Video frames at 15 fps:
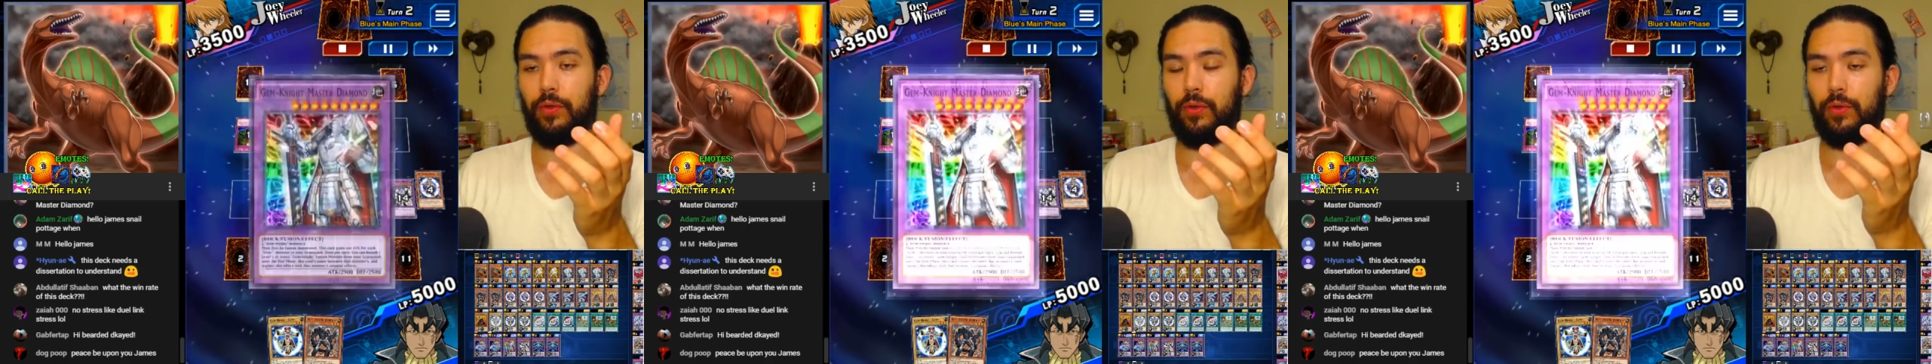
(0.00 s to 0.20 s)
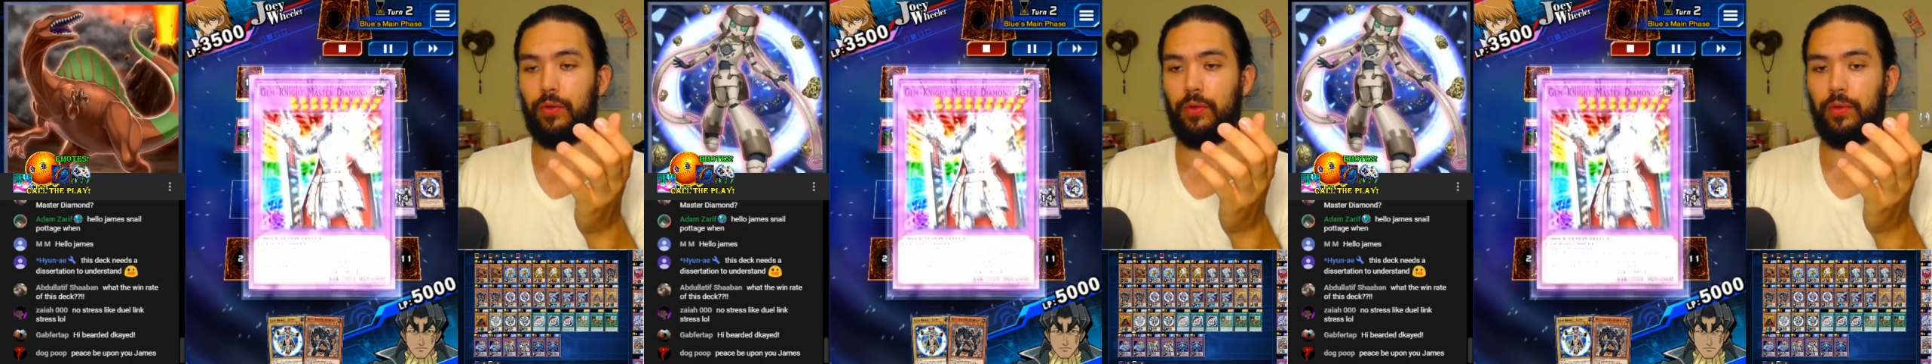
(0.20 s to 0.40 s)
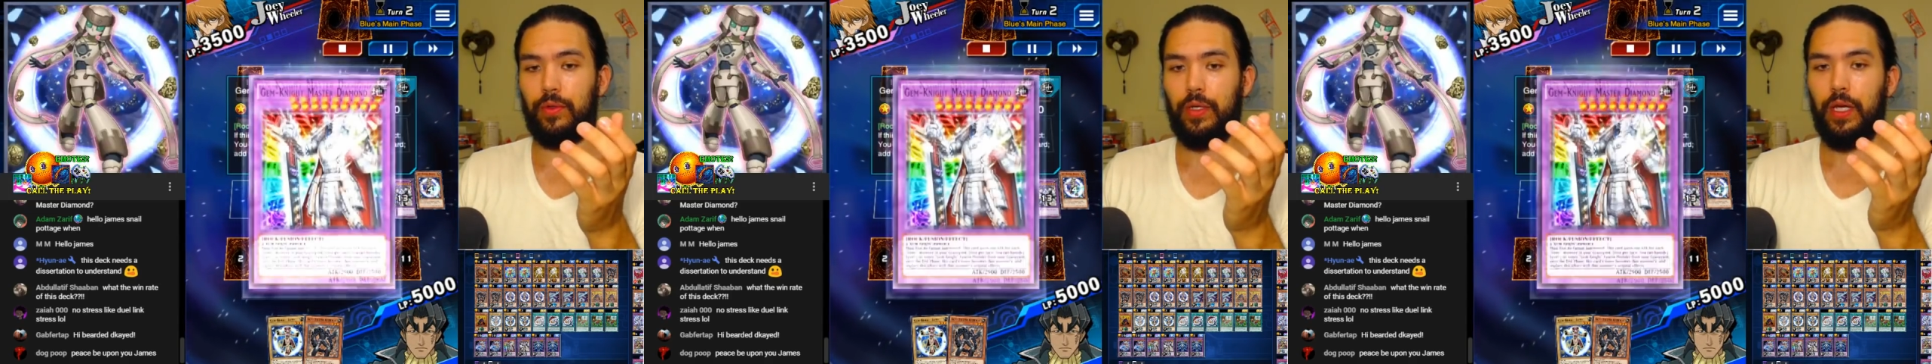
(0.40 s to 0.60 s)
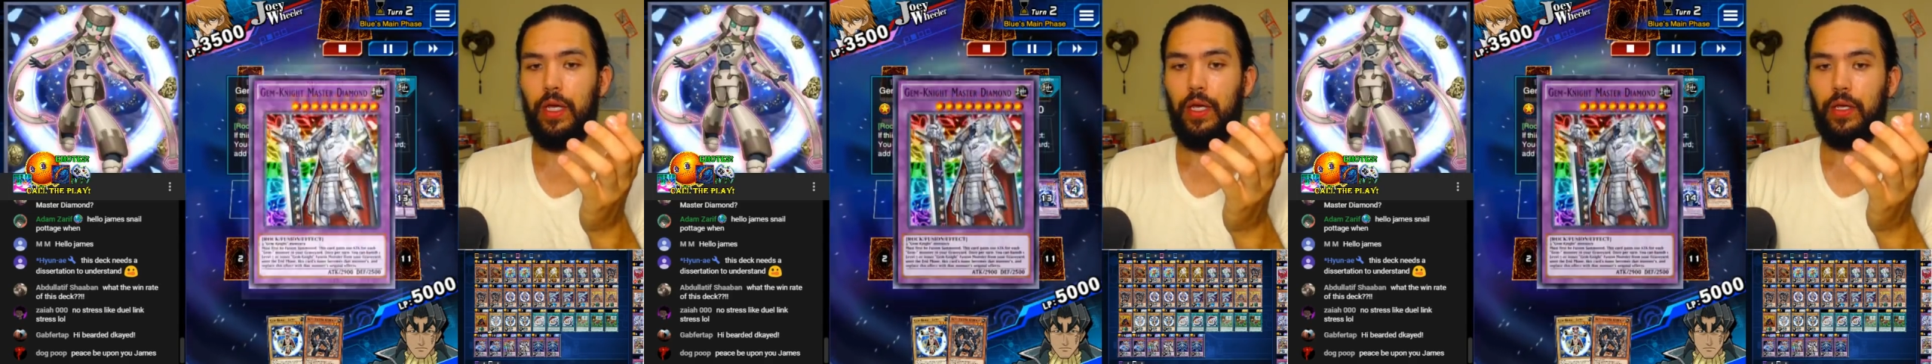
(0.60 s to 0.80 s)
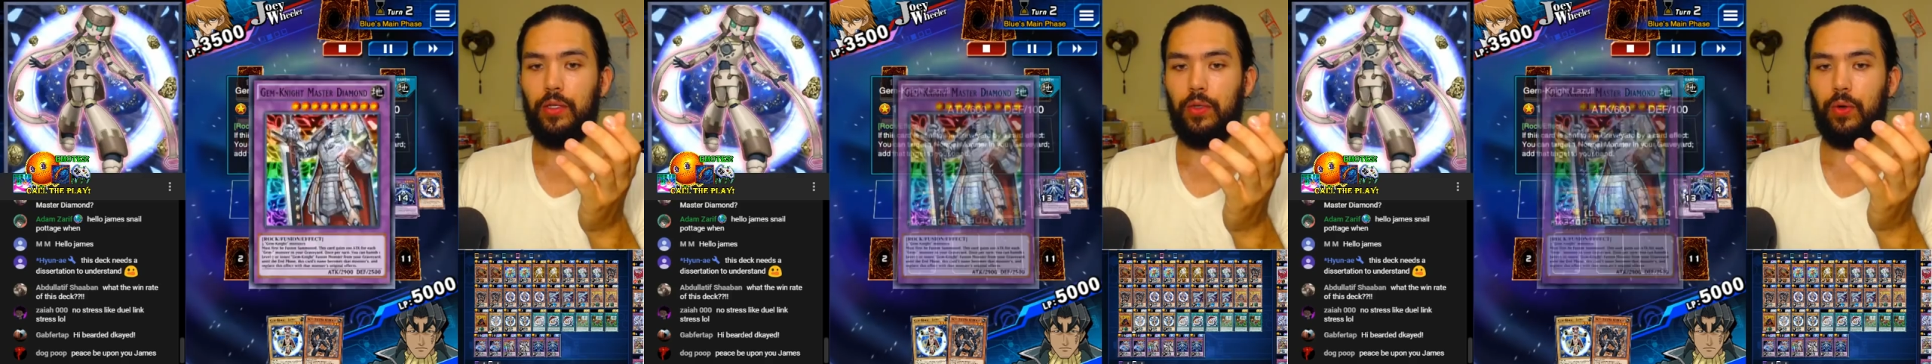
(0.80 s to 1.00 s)

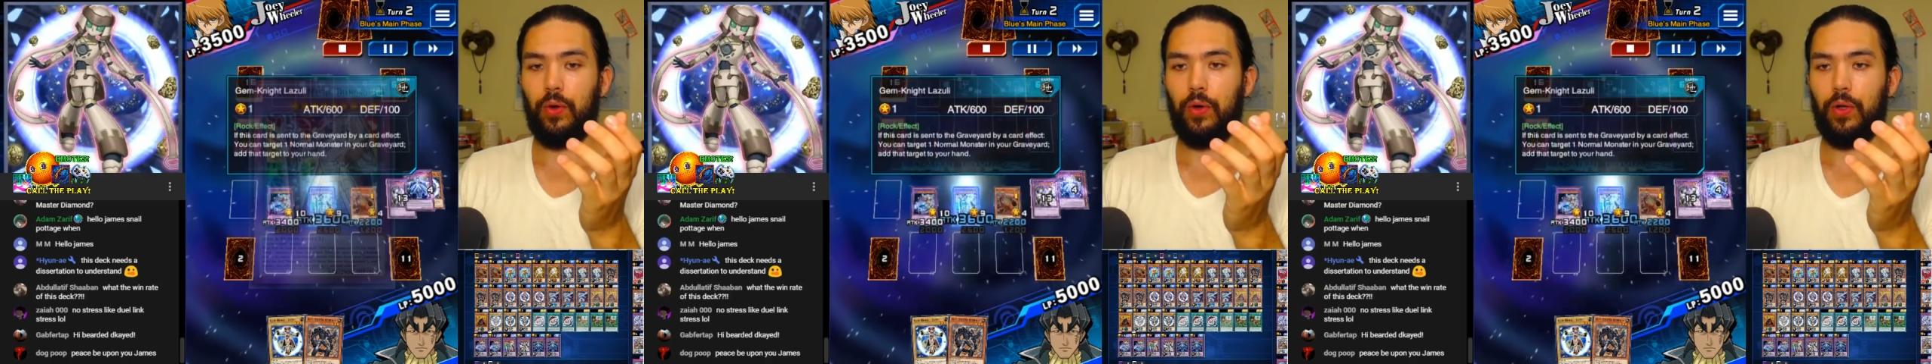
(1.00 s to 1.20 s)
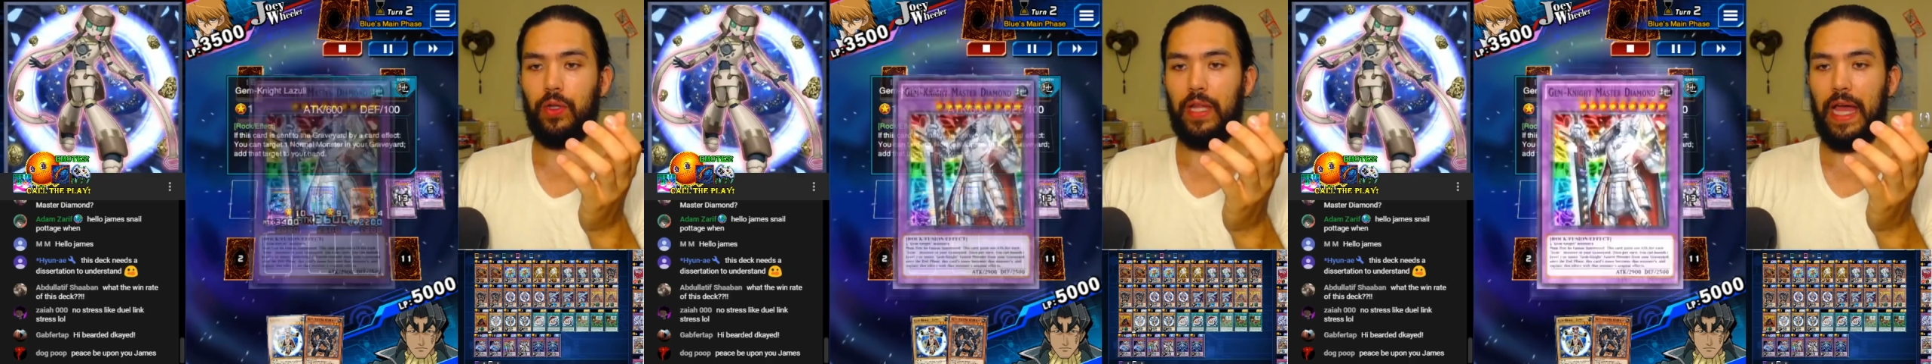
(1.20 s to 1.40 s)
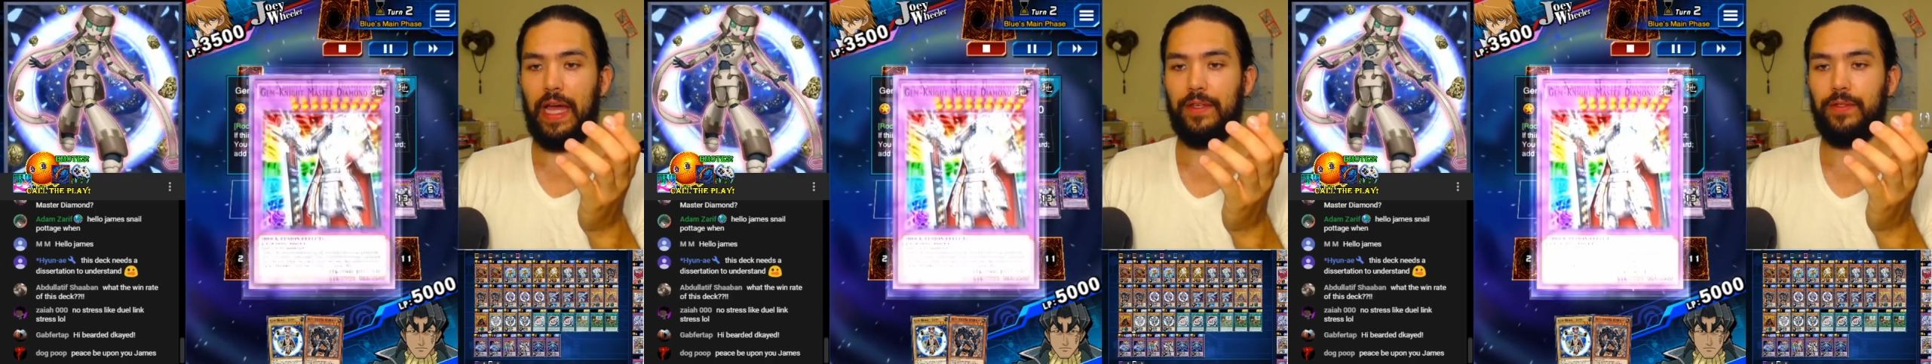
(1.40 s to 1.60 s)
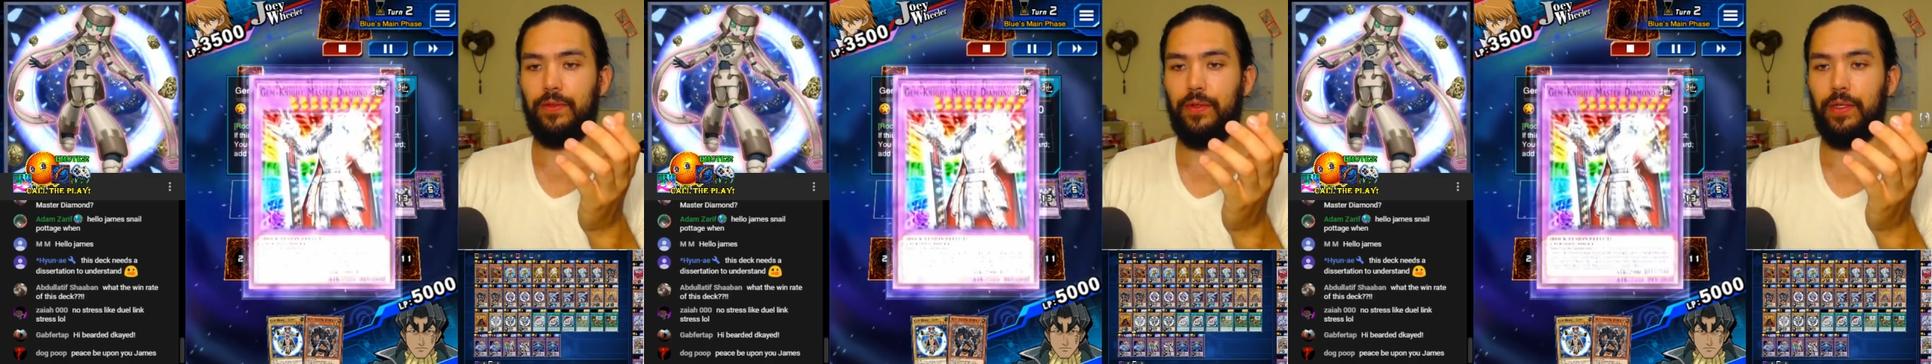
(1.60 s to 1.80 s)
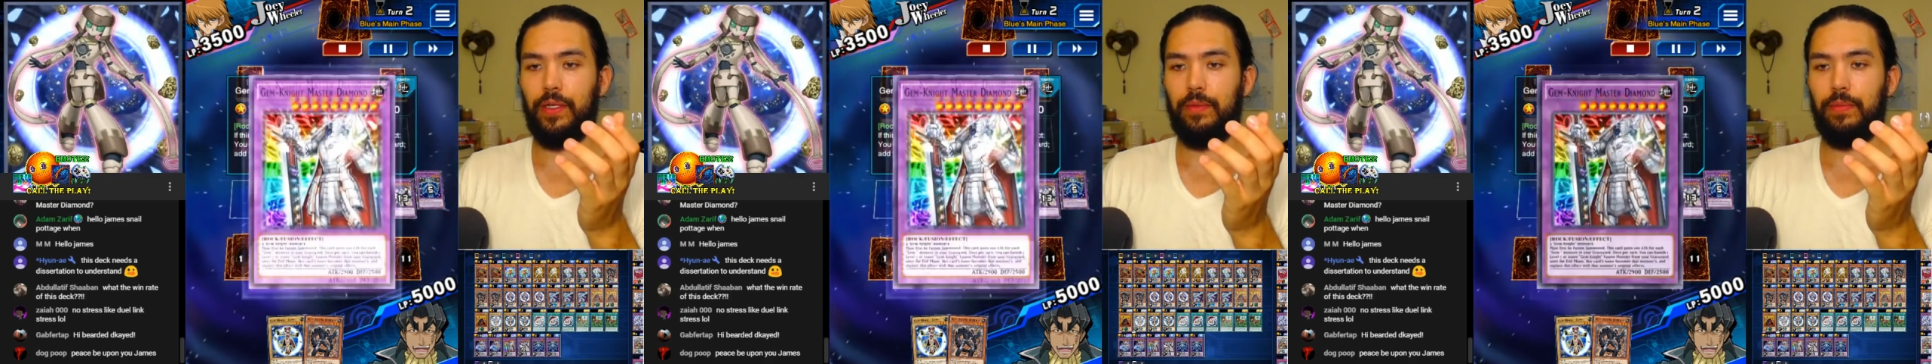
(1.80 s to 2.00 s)
your
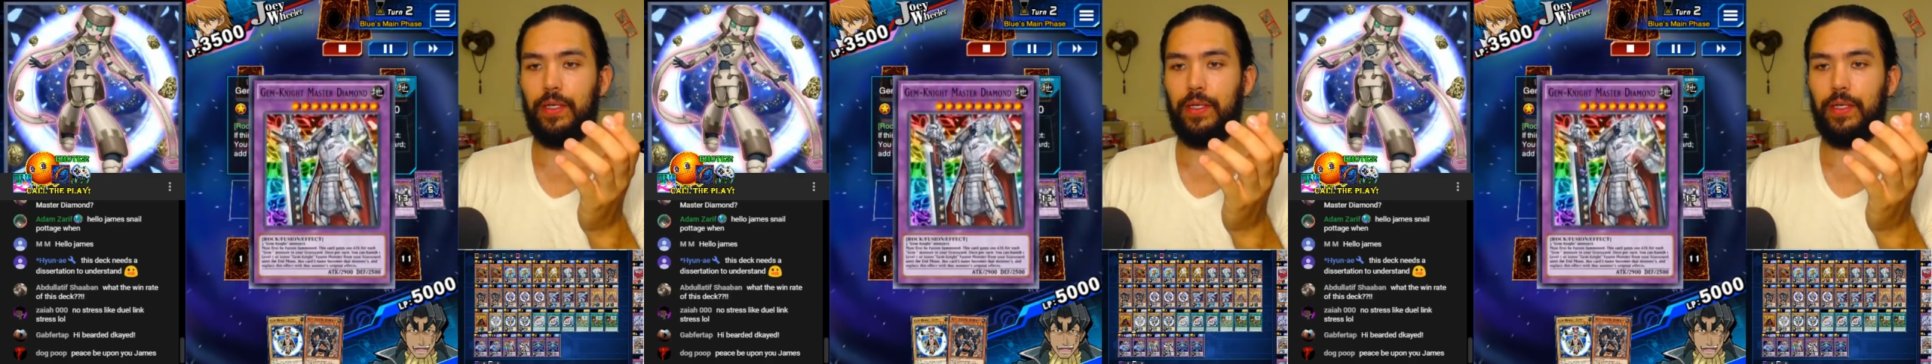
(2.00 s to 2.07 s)
Lazuli,